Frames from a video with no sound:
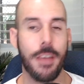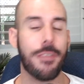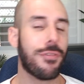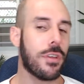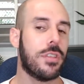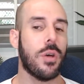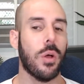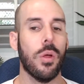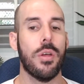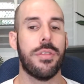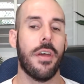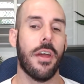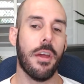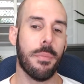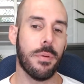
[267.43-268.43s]
every solo
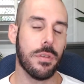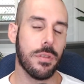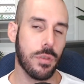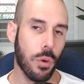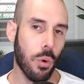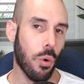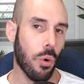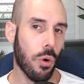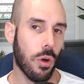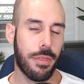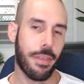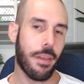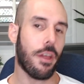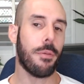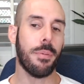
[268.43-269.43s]
therapist or
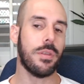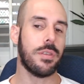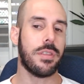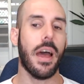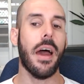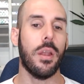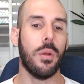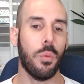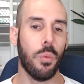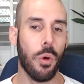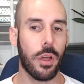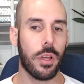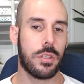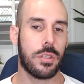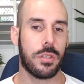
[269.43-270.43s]
therapist that
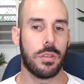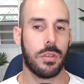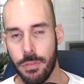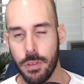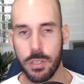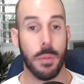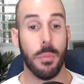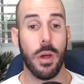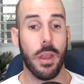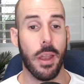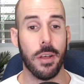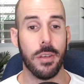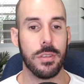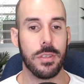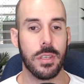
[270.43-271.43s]
works for someone else,